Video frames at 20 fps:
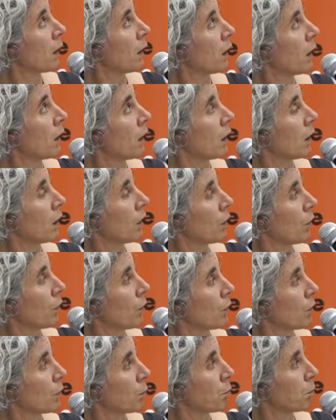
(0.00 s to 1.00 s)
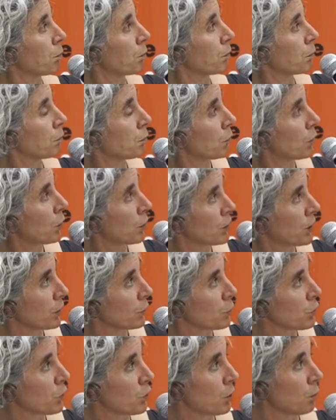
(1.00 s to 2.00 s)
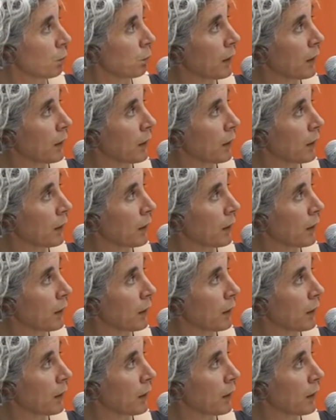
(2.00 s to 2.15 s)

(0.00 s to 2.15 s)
other constitutional